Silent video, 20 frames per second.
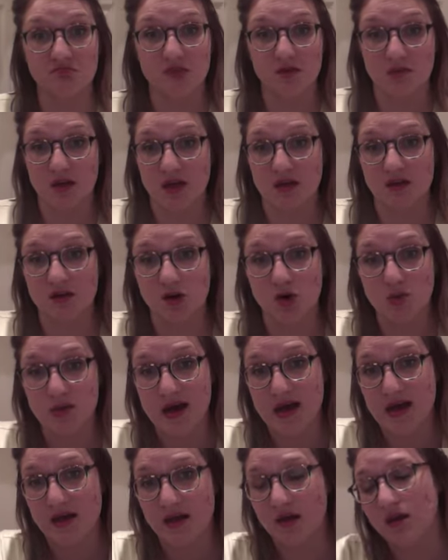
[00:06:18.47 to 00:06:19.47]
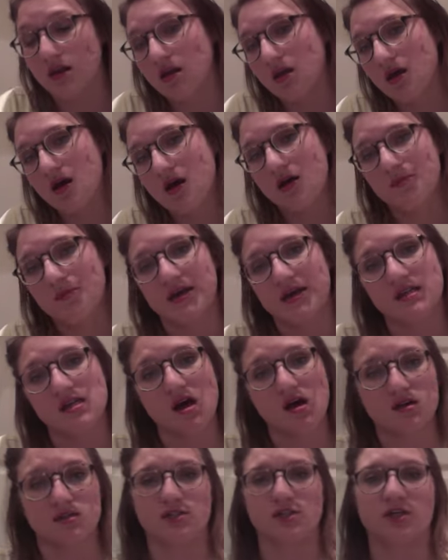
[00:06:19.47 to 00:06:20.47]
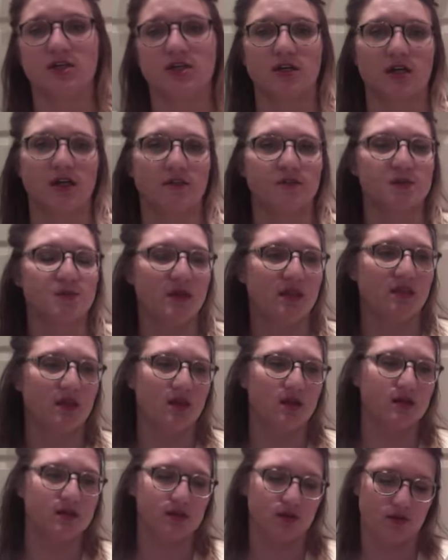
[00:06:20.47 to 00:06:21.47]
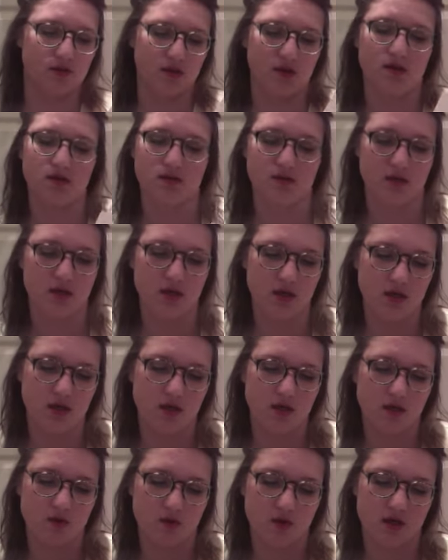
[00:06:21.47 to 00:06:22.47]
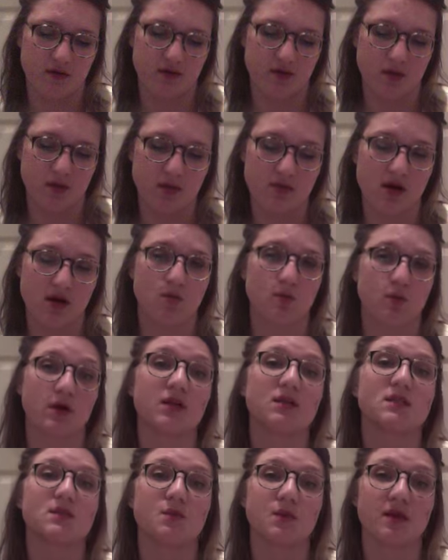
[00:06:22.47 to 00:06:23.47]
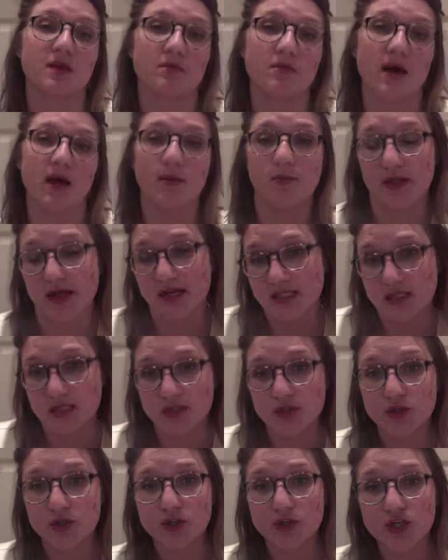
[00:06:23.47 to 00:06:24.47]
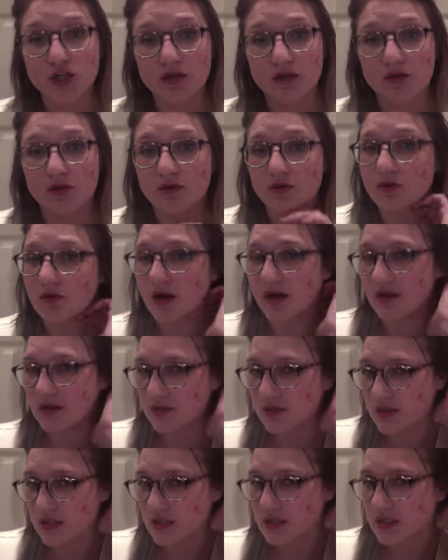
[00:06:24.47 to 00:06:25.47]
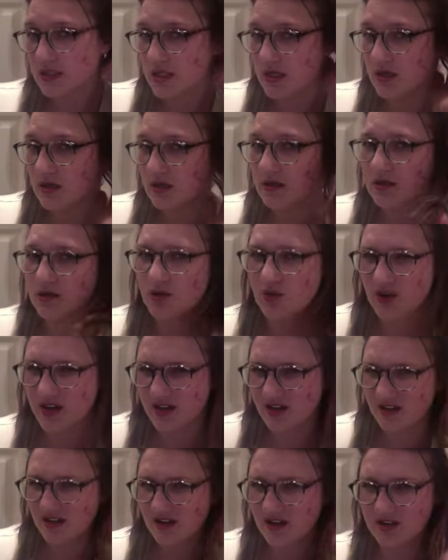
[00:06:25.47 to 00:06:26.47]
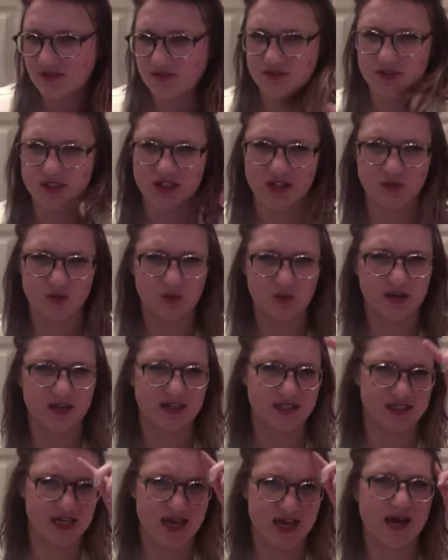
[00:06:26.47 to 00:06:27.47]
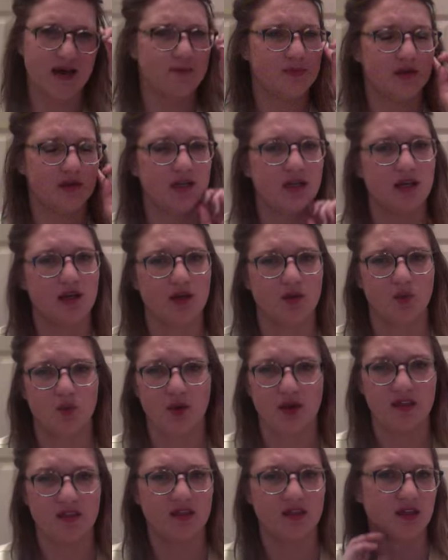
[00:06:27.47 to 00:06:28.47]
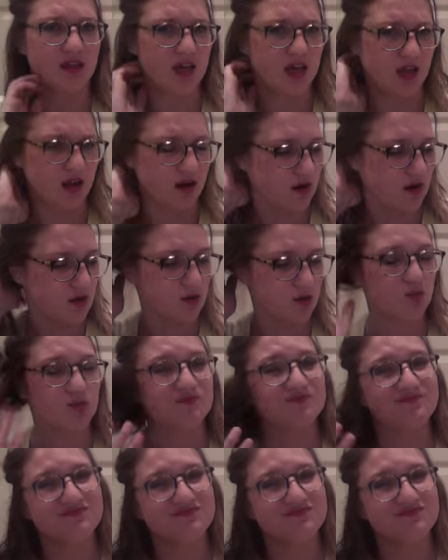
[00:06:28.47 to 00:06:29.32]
I'm not gonna go buy it. My doctor gives me these, or whatever. My mom works with my plastic surgeon, who I used to see quite often. What is happening with the hair?